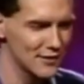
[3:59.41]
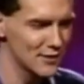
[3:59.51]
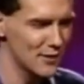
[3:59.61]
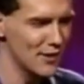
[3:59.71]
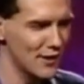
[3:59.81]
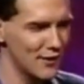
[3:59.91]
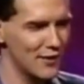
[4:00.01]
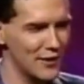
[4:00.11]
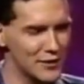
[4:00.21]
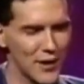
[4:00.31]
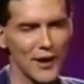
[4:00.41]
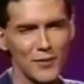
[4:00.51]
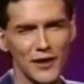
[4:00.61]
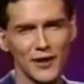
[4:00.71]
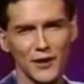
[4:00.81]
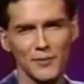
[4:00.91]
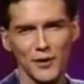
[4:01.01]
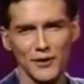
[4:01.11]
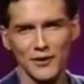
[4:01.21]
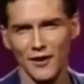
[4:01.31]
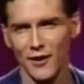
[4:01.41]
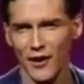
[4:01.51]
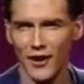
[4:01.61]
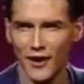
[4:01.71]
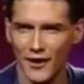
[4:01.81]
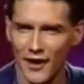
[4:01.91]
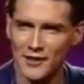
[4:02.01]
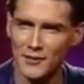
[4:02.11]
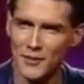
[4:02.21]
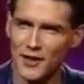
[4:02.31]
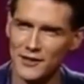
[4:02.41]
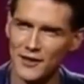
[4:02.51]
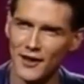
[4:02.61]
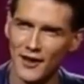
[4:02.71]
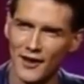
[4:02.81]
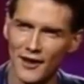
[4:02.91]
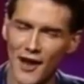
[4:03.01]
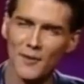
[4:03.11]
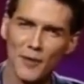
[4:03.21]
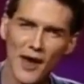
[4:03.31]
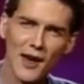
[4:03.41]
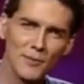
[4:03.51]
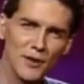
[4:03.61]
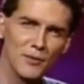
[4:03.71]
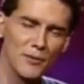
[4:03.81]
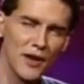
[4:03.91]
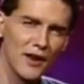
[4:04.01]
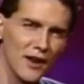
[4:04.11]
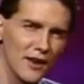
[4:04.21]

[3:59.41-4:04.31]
So, I don't know. You try to be a good person though. eh? That's the best thing. A lot of bad people, man.